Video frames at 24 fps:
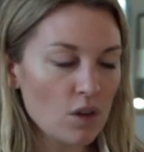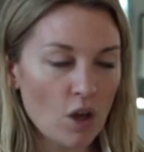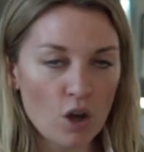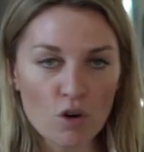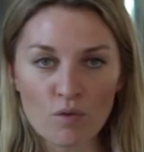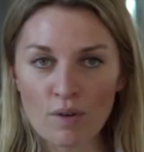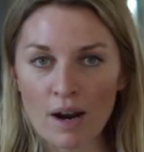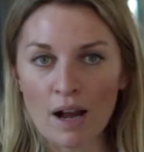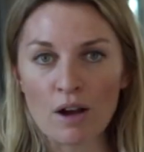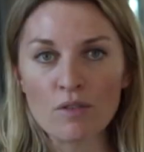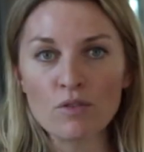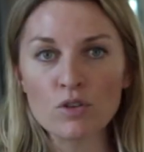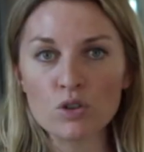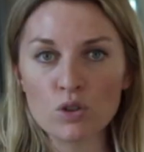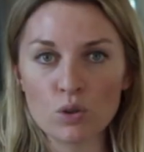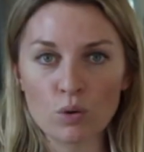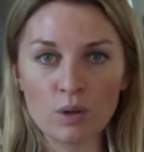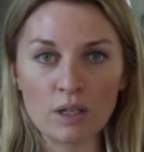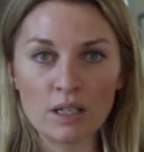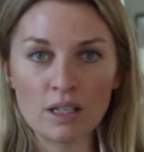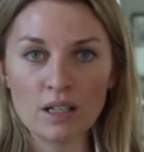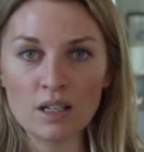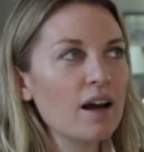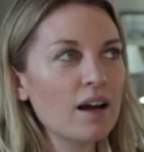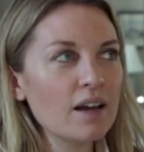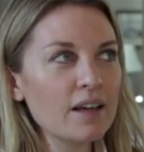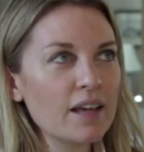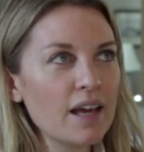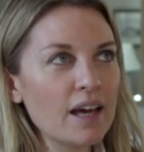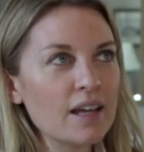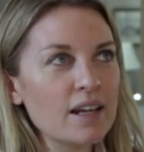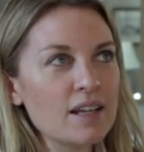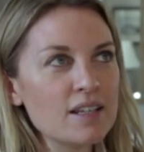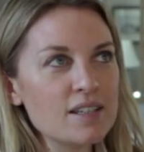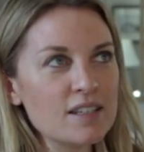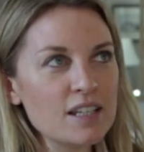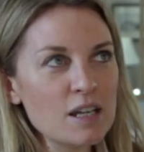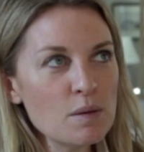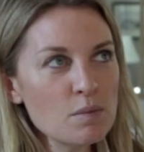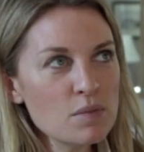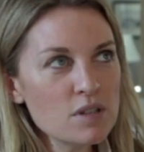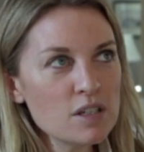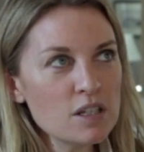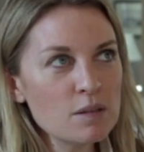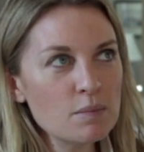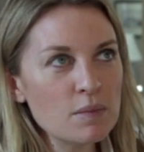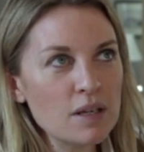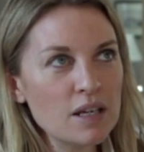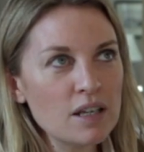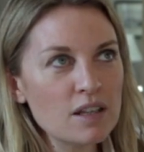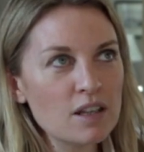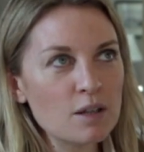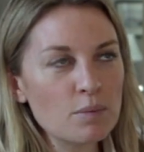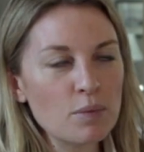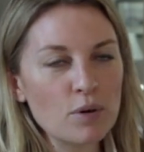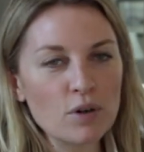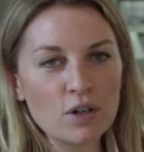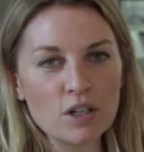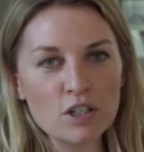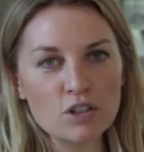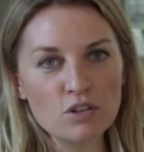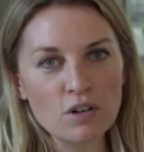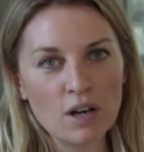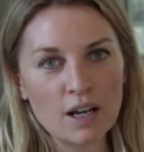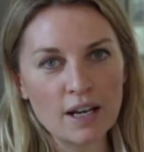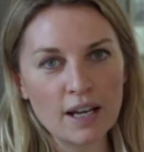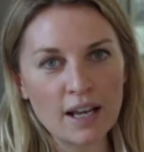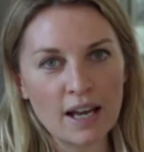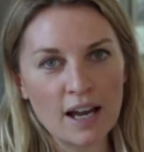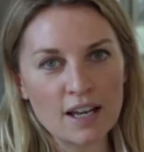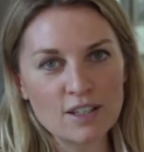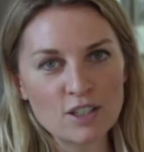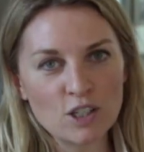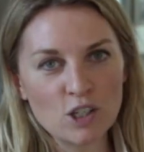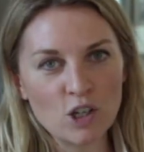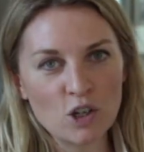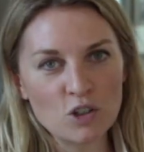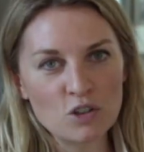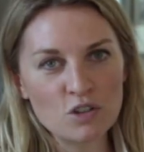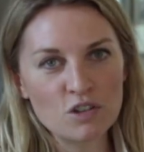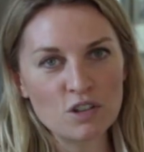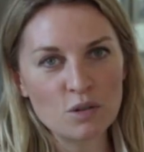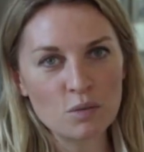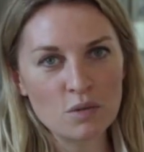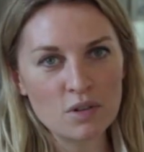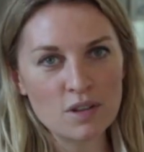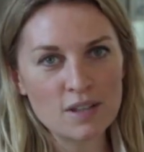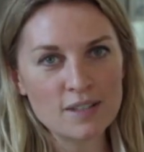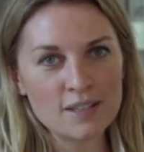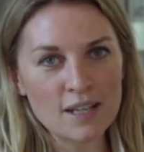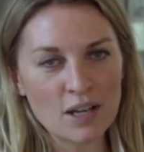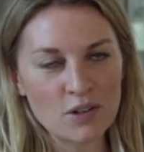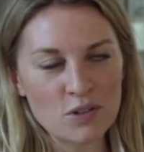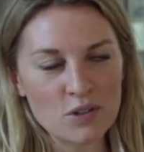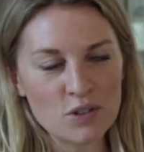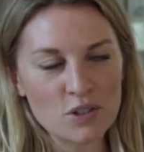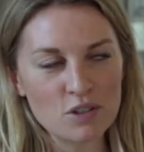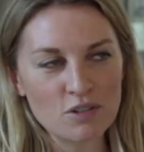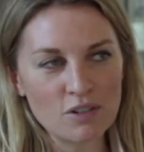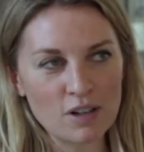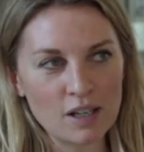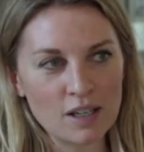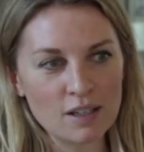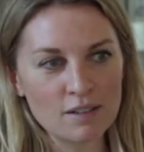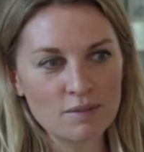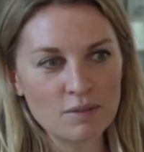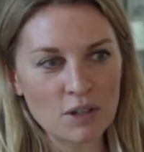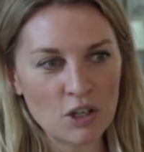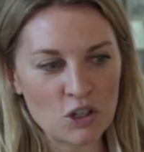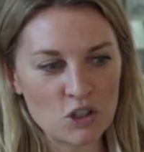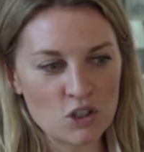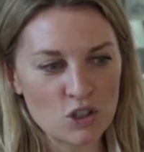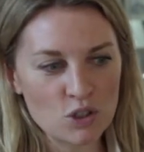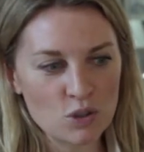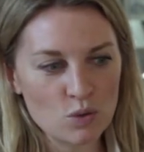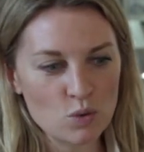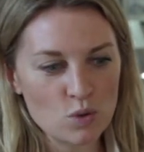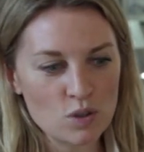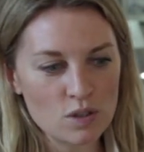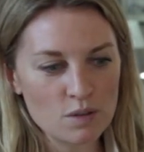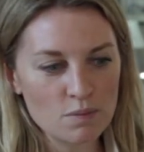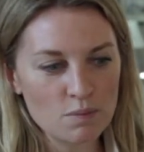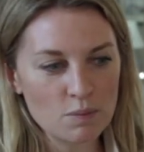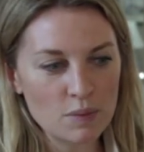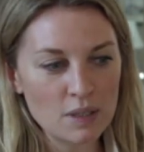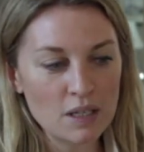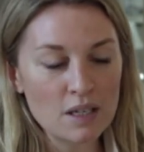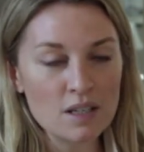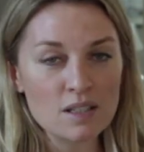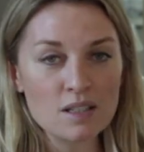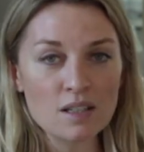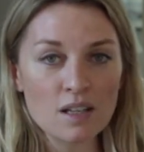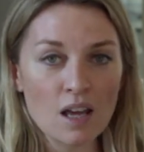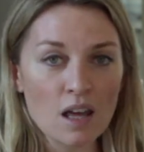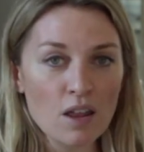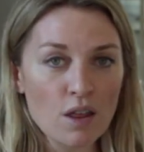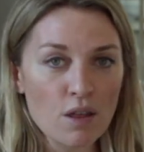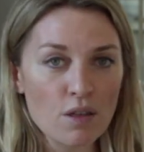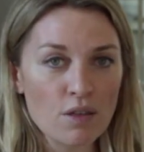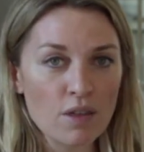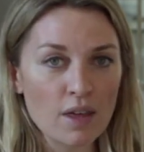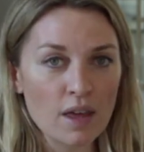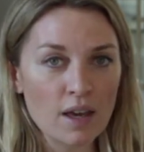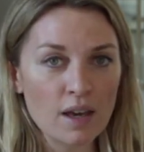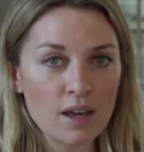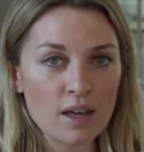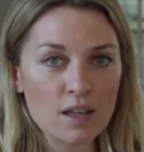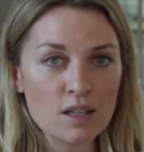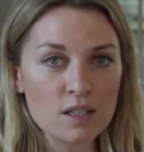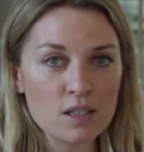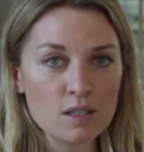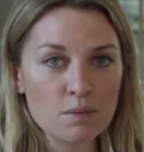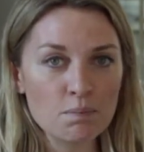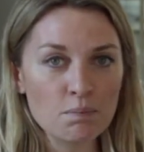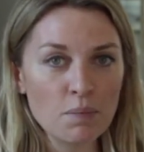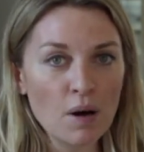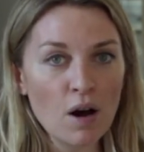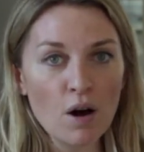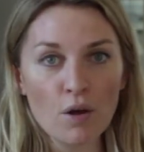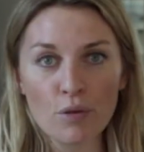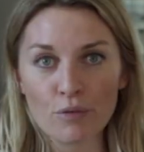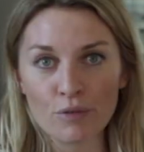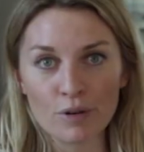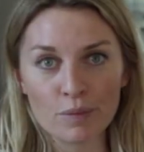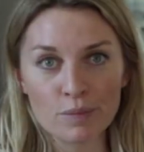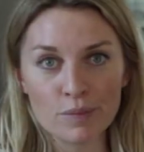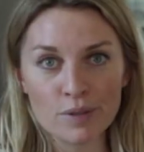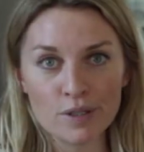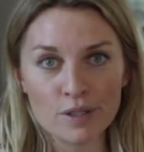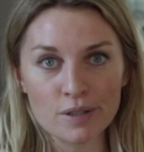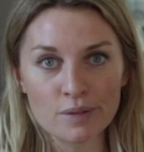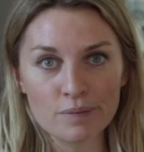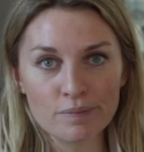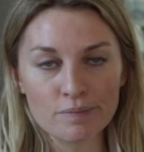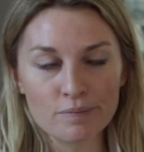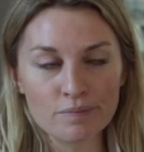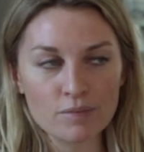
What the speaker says: around the toilet. Again, it seems to me that potty training has a lot to do with sensory issues, because the other thing is bathrooms.